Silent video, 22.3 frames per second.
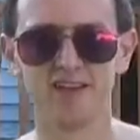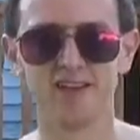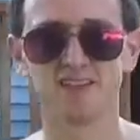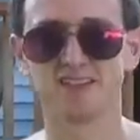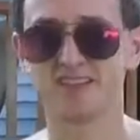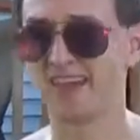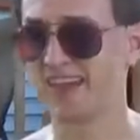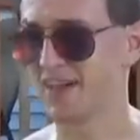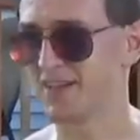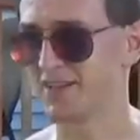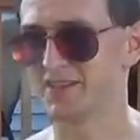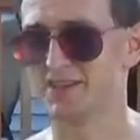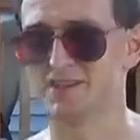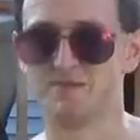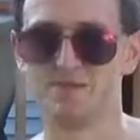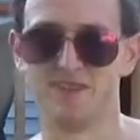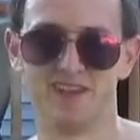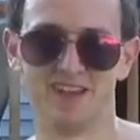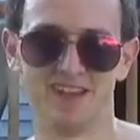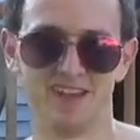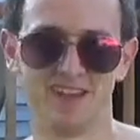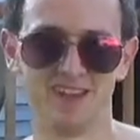Take them.
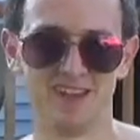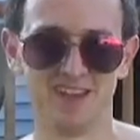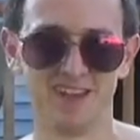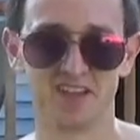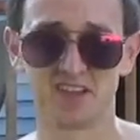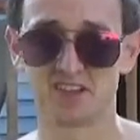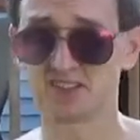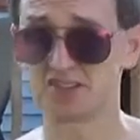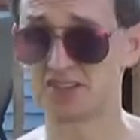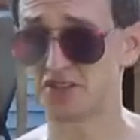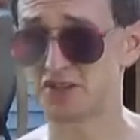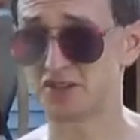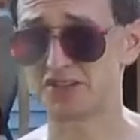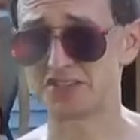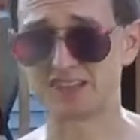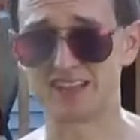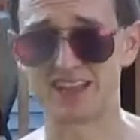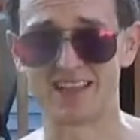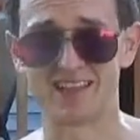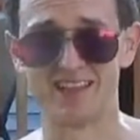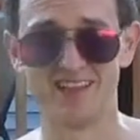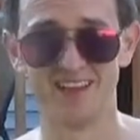
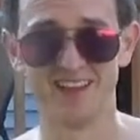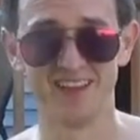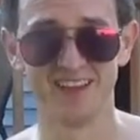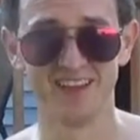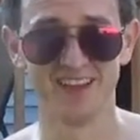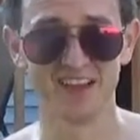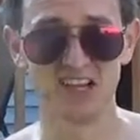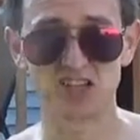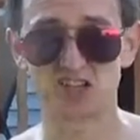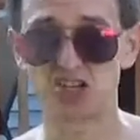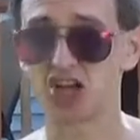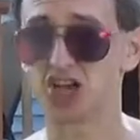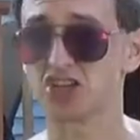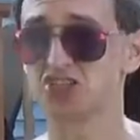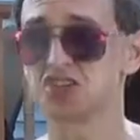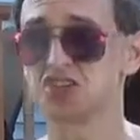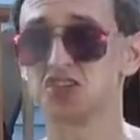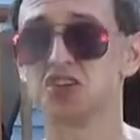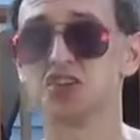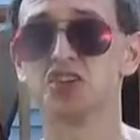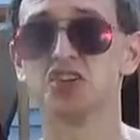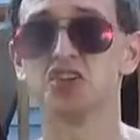Seriously.
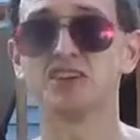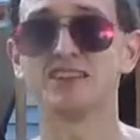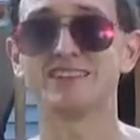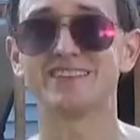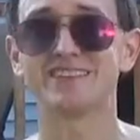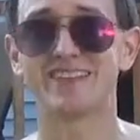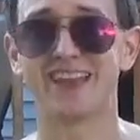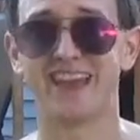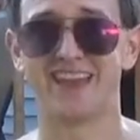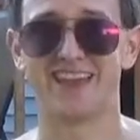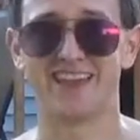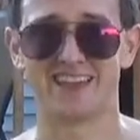Just take